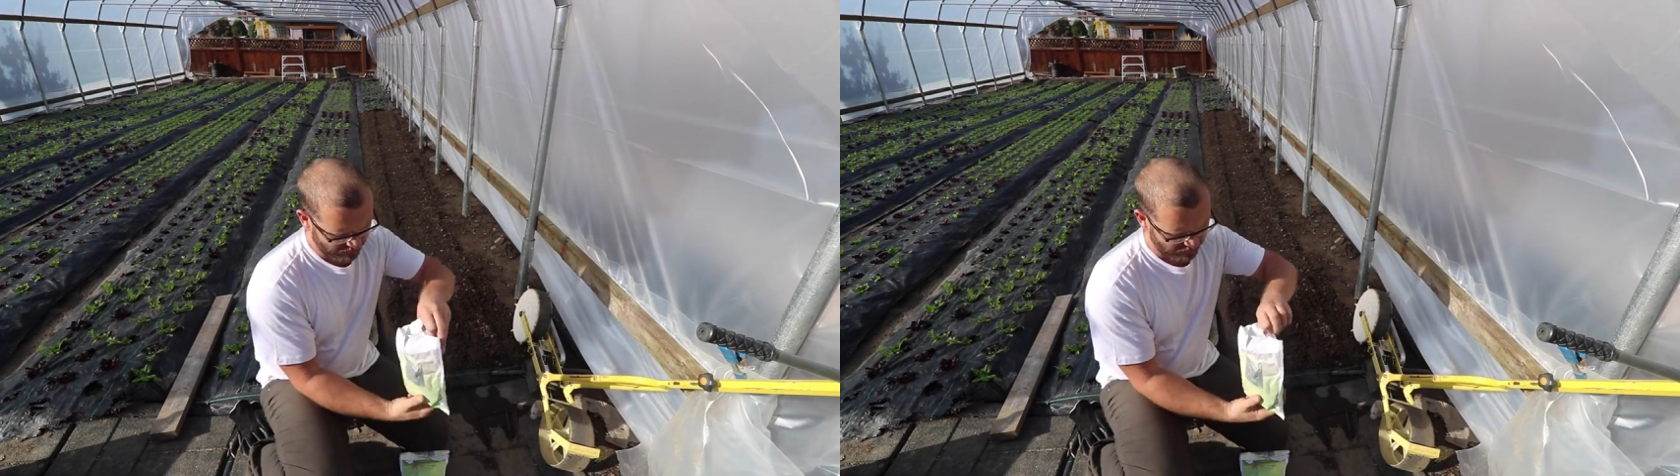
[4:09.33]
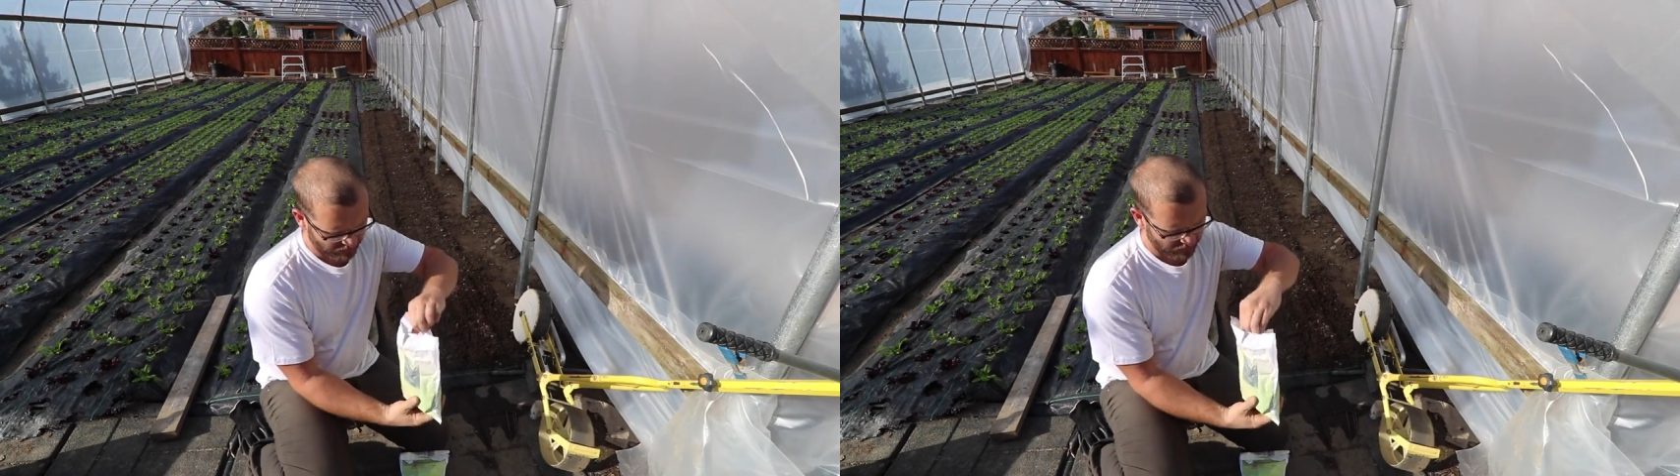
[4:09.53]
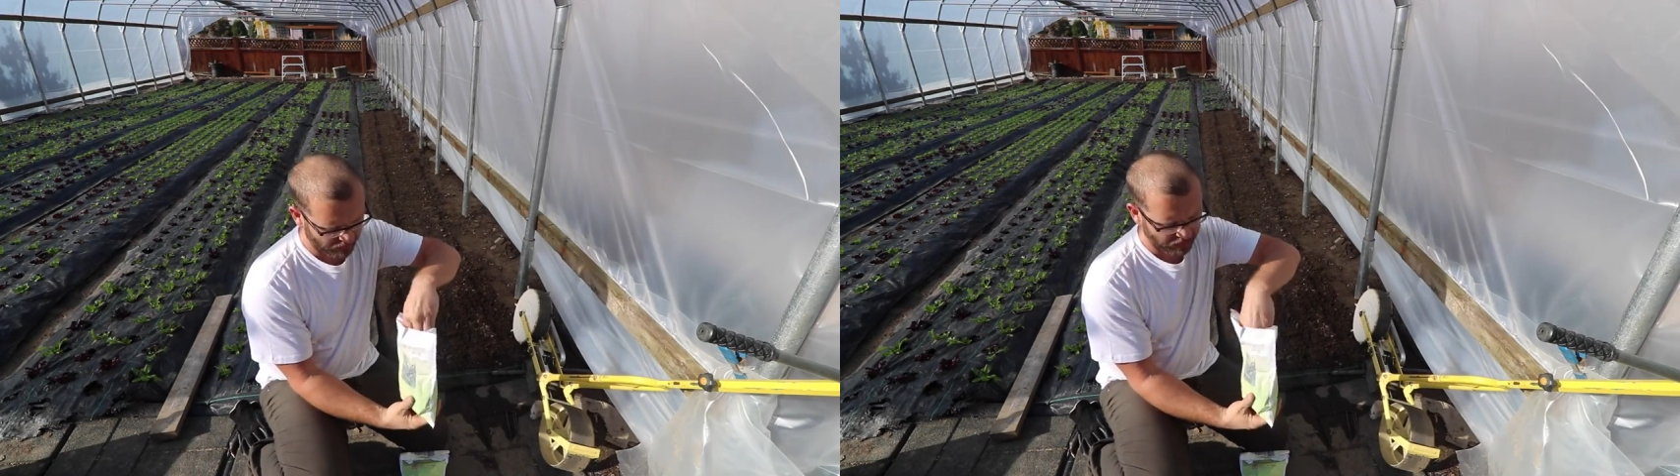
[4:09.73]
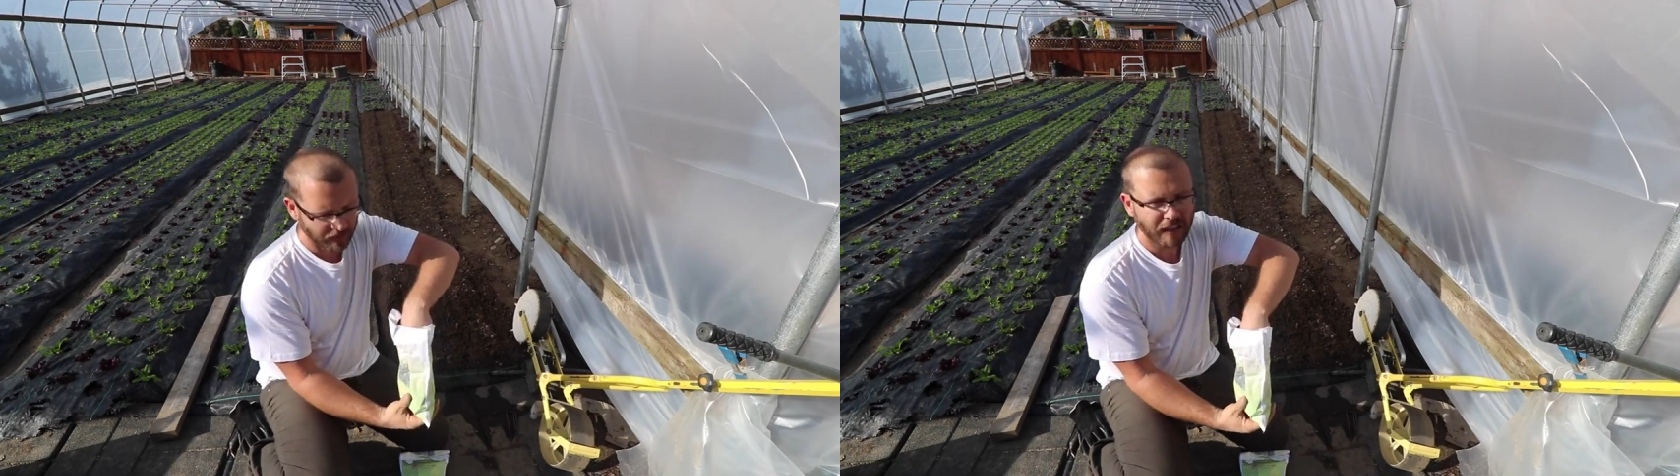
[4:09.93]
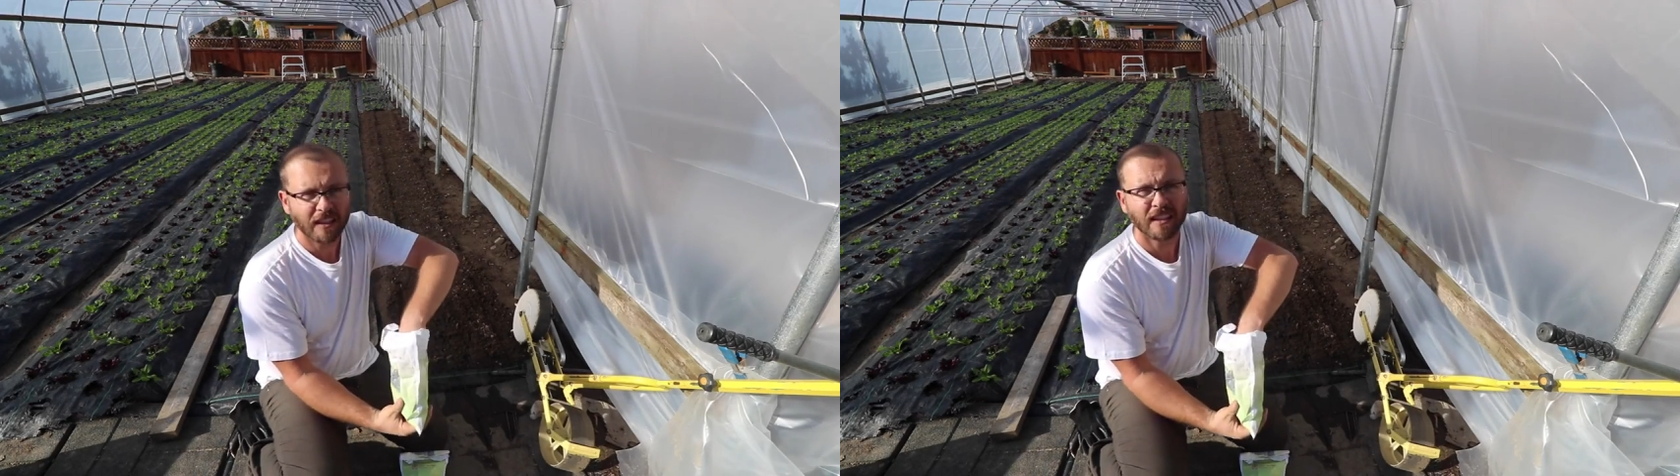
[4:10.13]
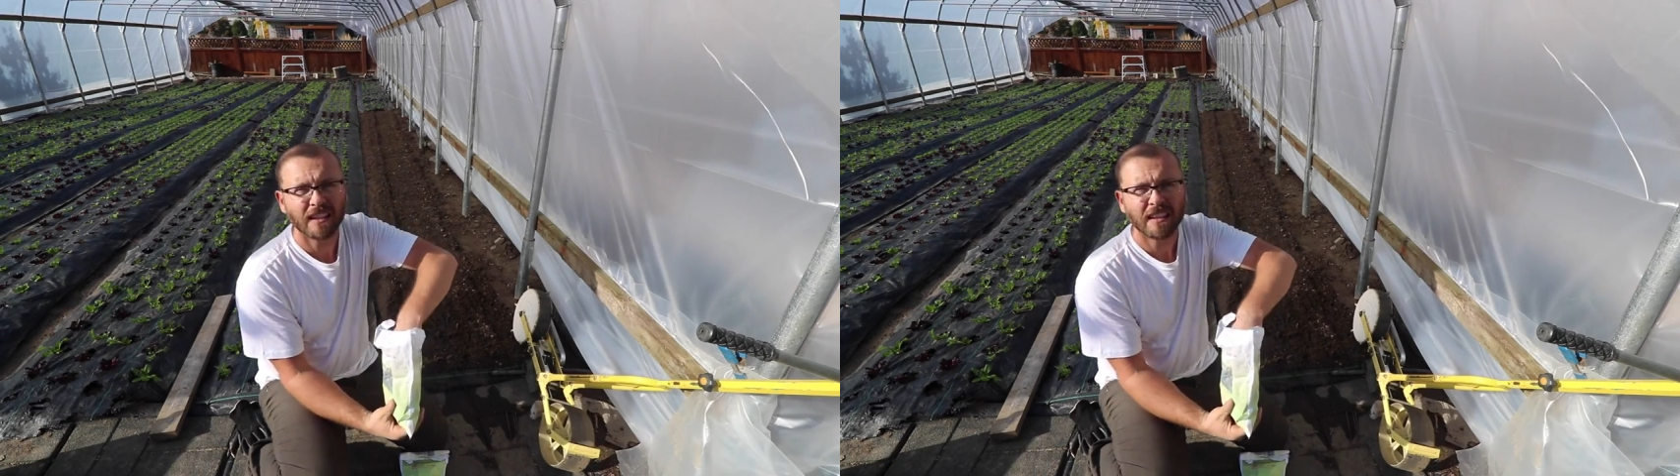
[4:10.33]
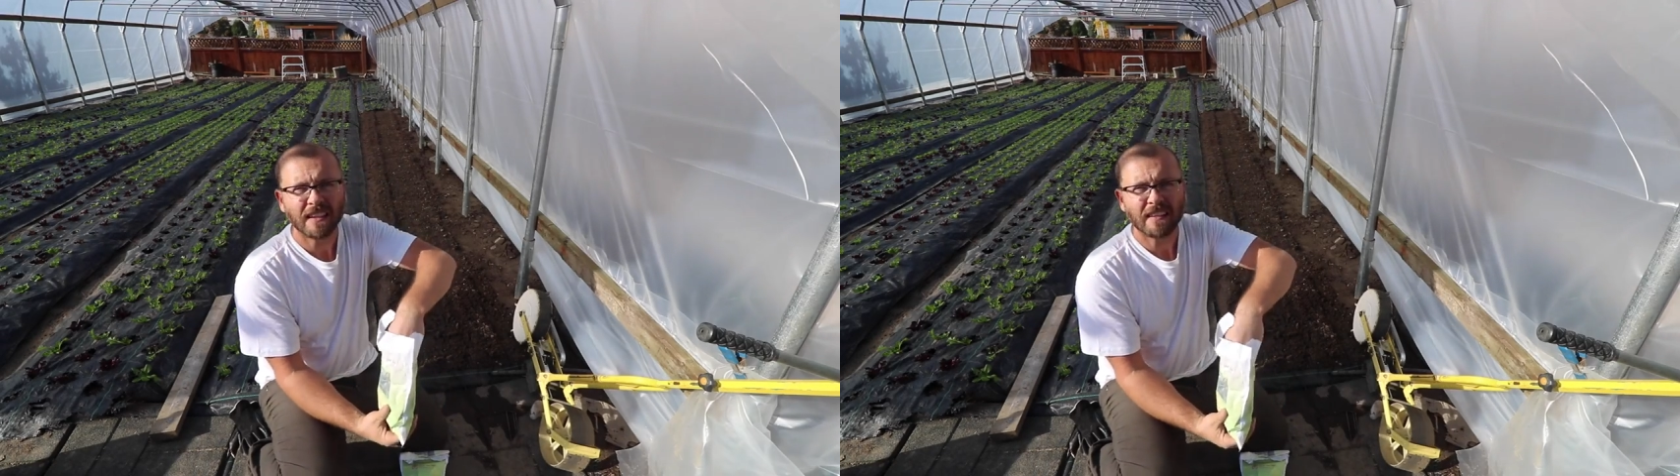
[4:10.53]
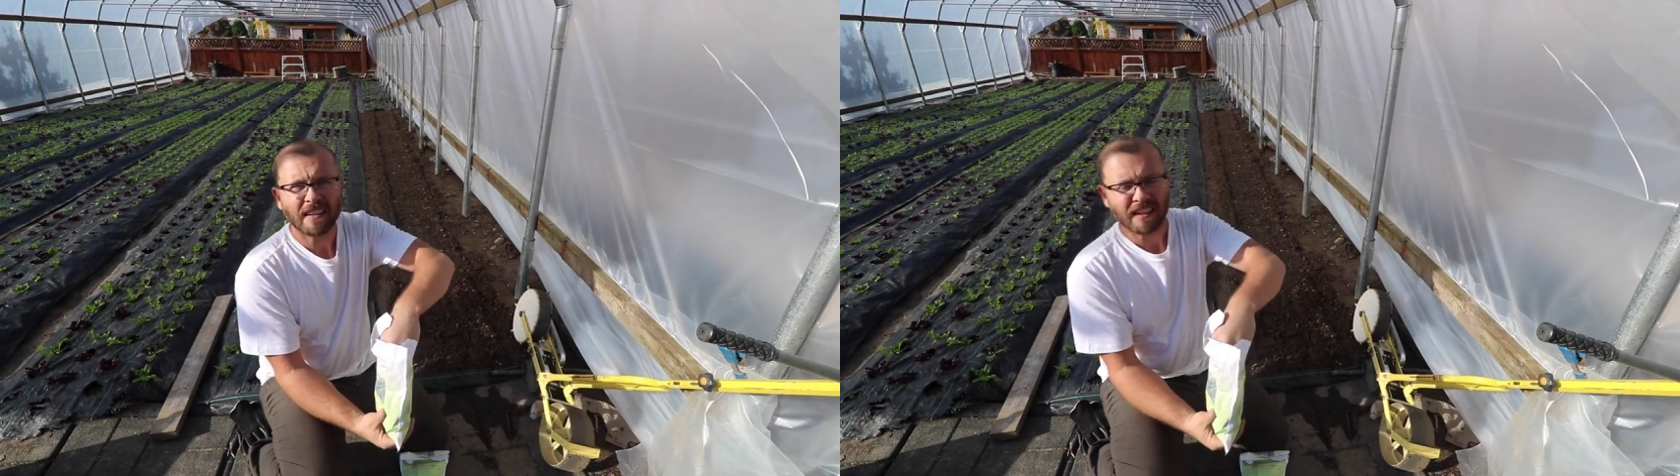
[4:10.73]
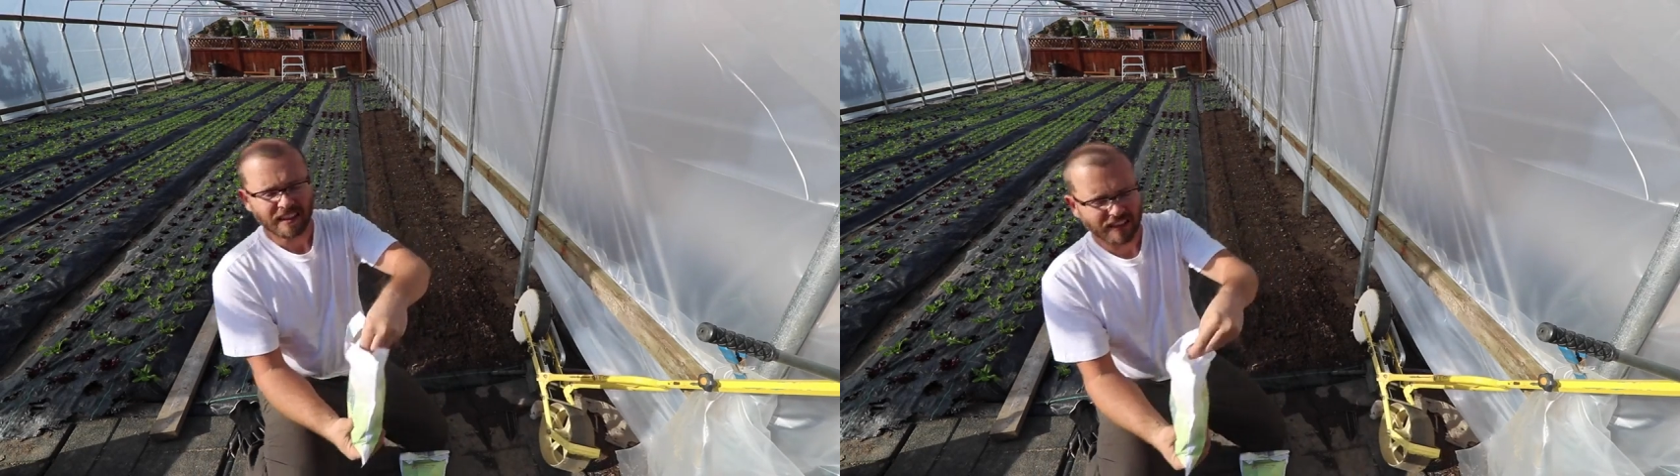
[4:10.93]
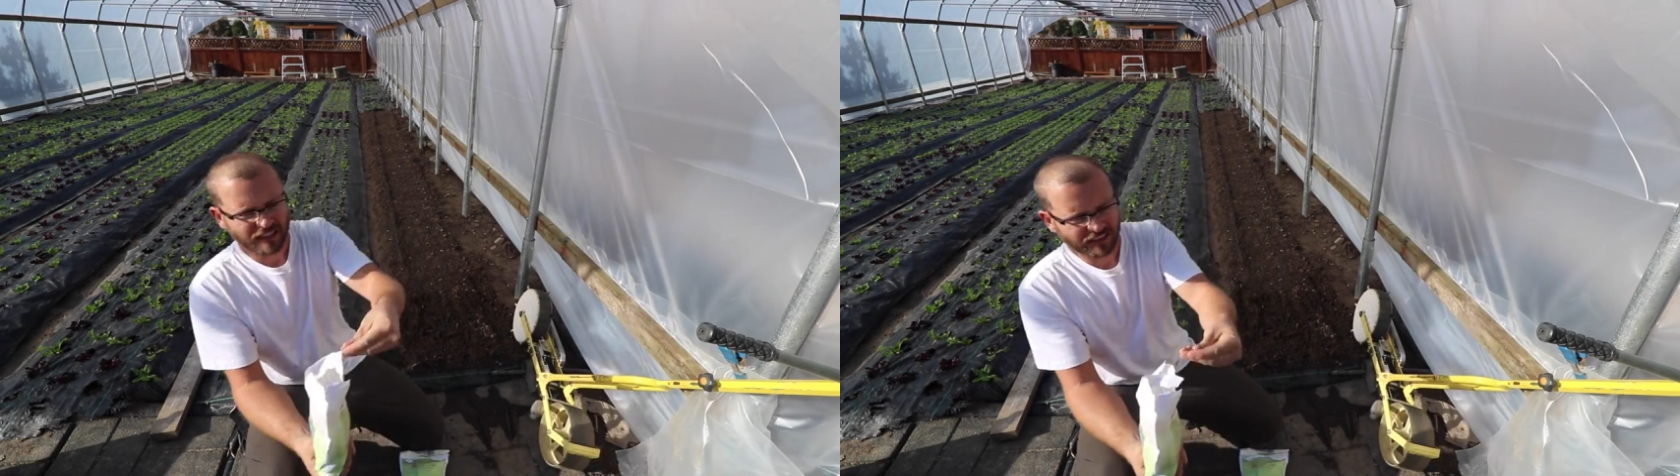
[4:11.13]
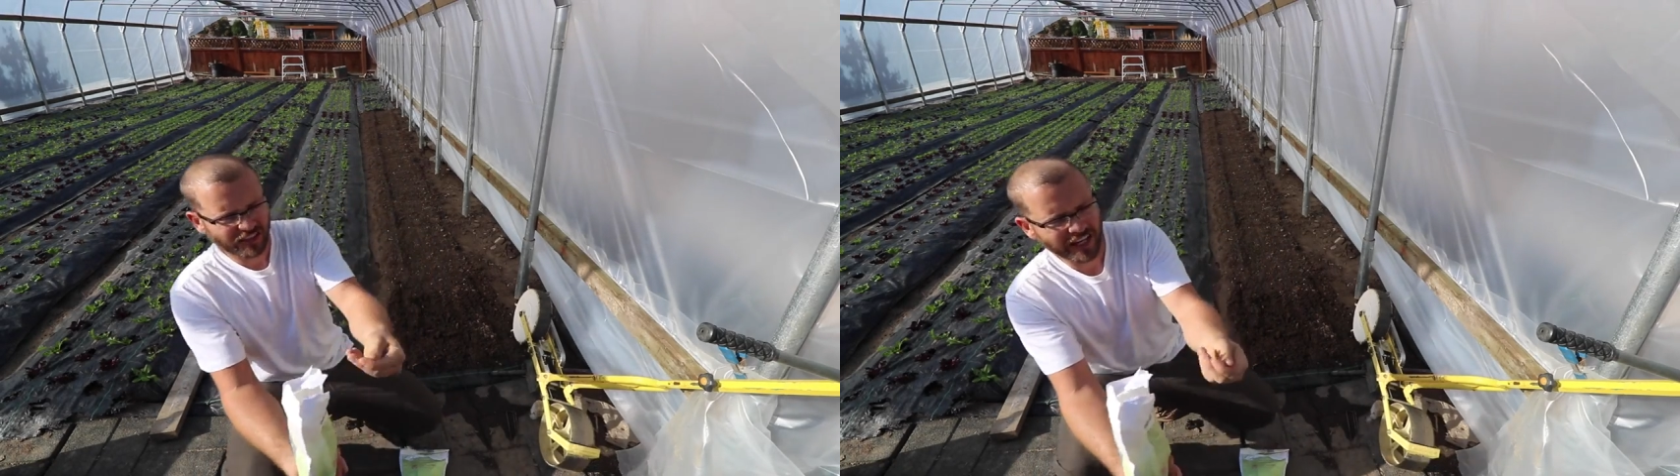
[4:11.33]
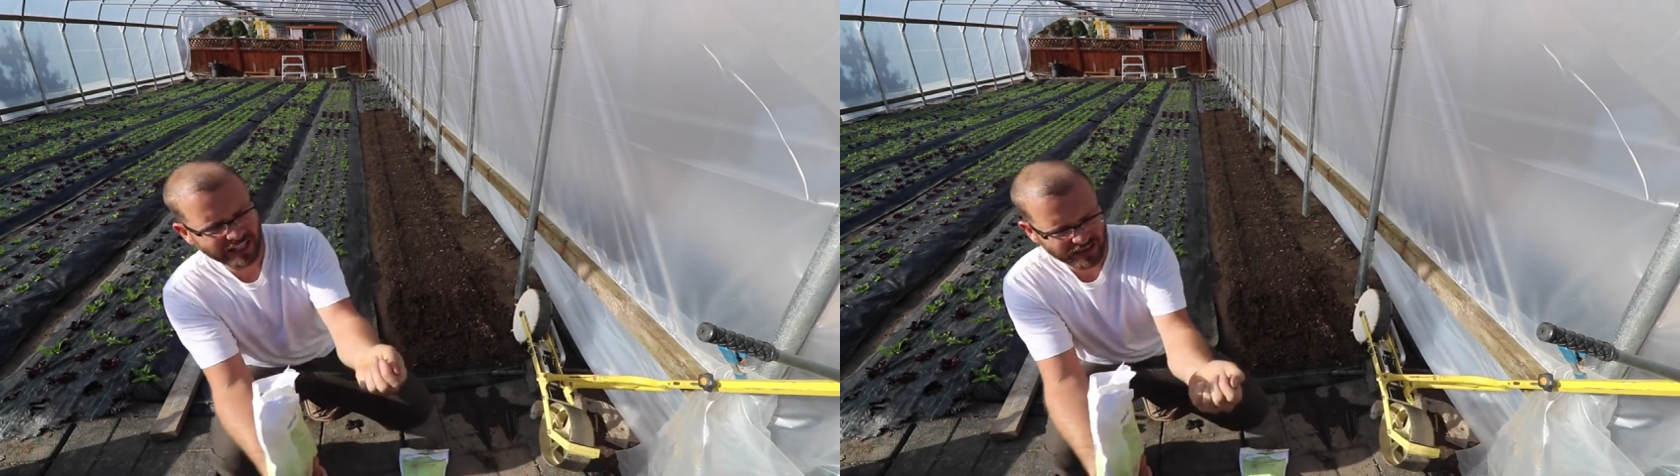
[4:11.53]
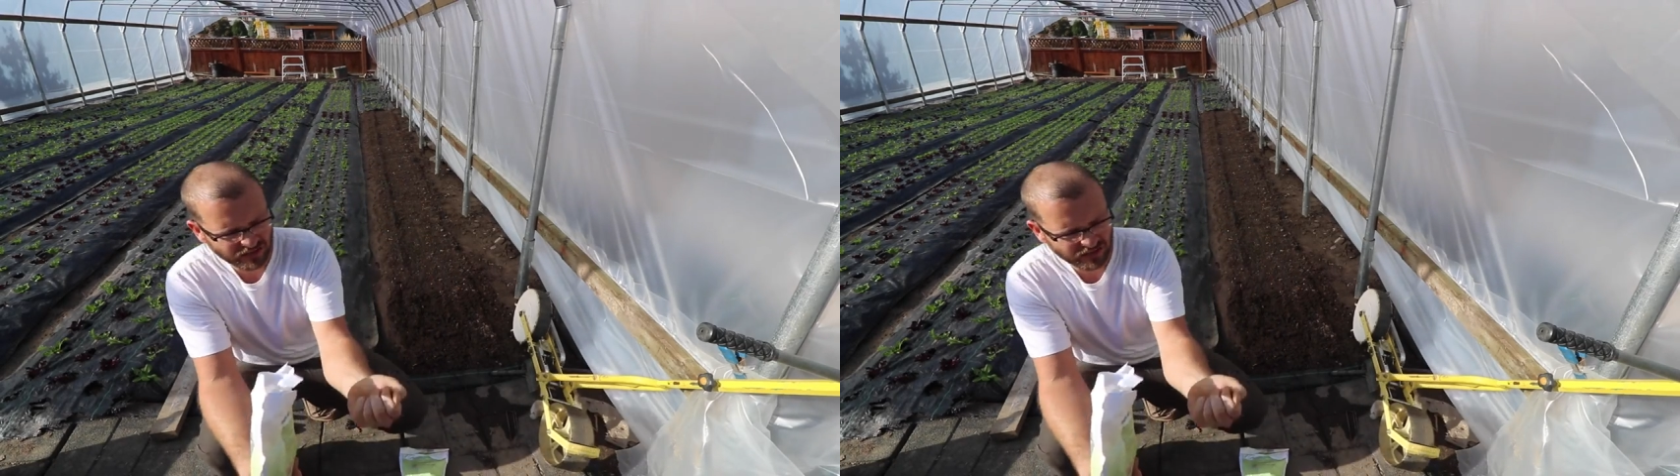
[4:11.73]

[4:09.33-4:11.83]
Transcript: They're little, little tiny